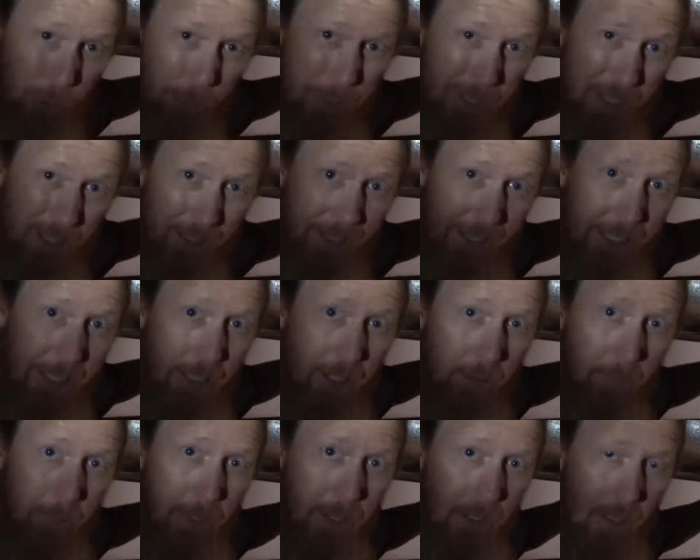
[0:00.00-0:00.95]

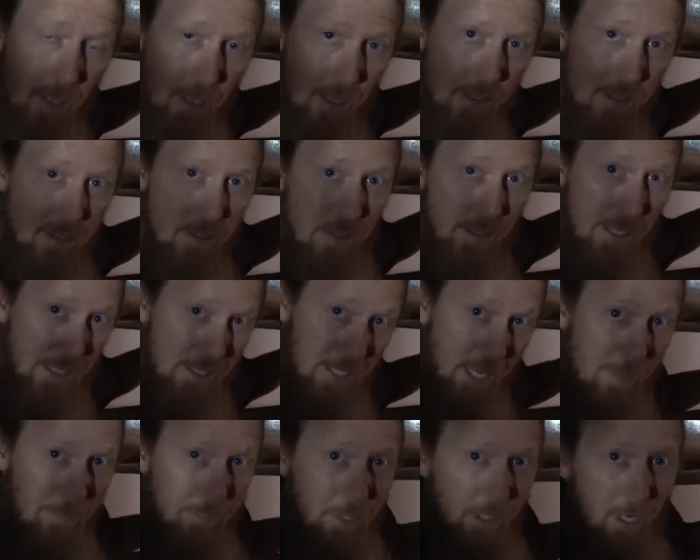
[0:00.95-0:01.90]
misleading because they
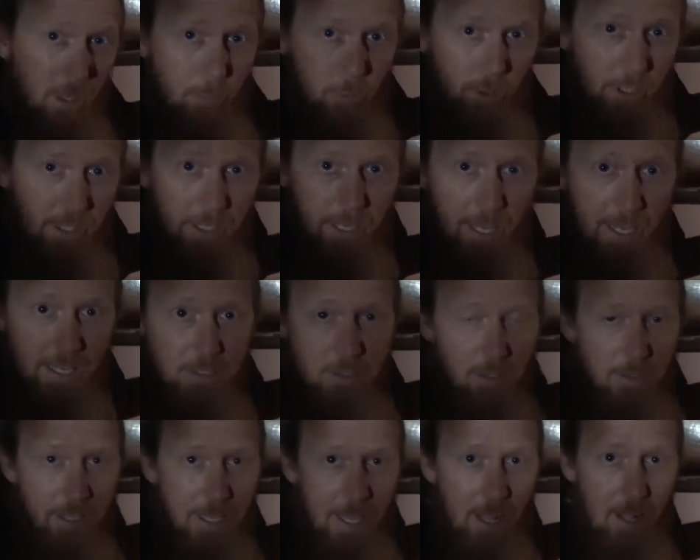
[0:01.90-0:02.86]
taped it up really nice
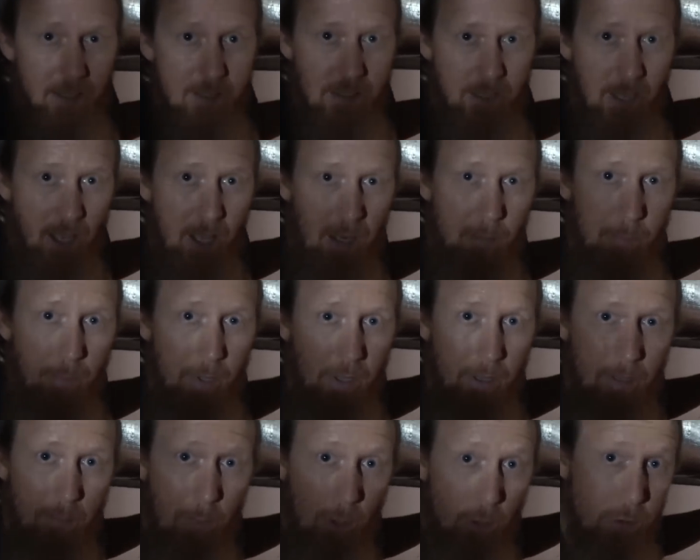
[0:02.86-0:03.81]
on the outside,
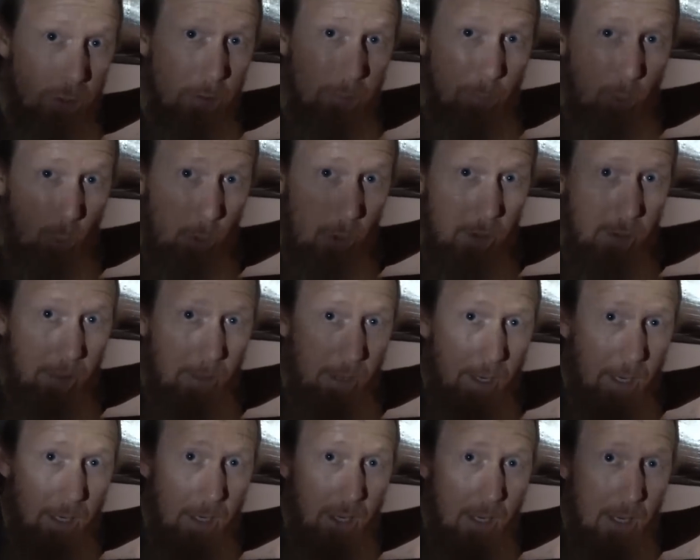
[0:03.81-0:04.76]
but the most important
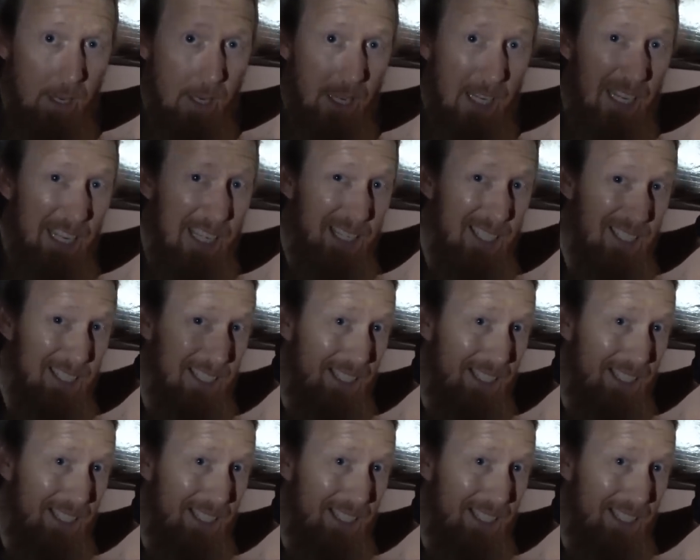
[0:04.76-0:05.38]
thing is